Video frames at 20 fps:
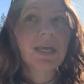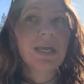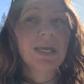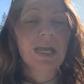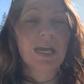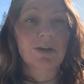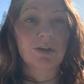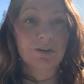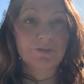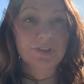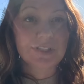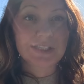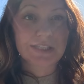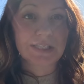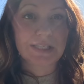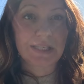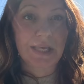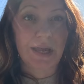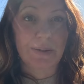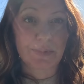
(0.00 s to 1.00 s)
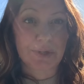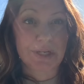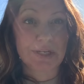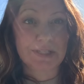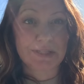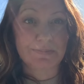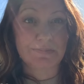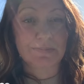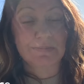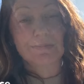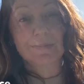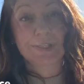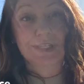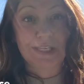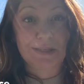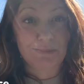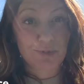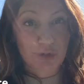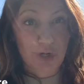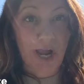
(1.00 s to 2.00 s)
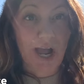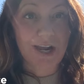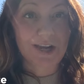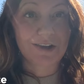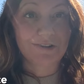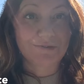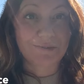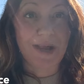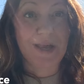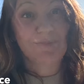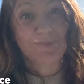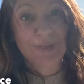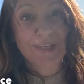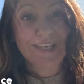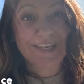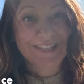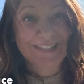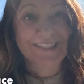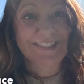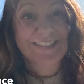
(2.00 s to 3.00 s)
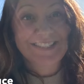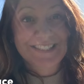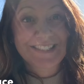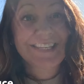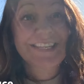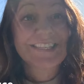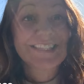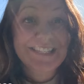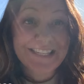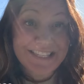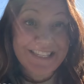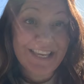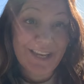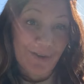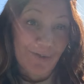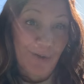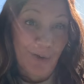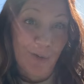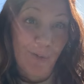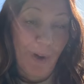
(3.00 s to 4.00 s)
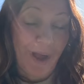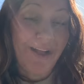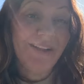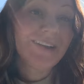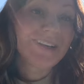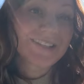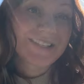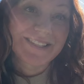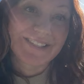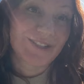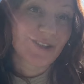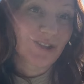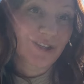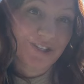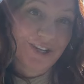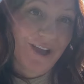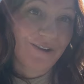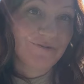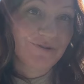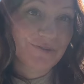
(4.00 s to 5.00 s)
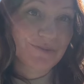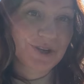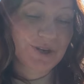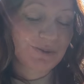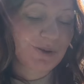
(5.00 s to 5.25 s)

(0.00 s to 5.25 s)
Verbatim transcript: And obviously I'm going to keep track of my peas and see, did they grow well? Is this a good time for me to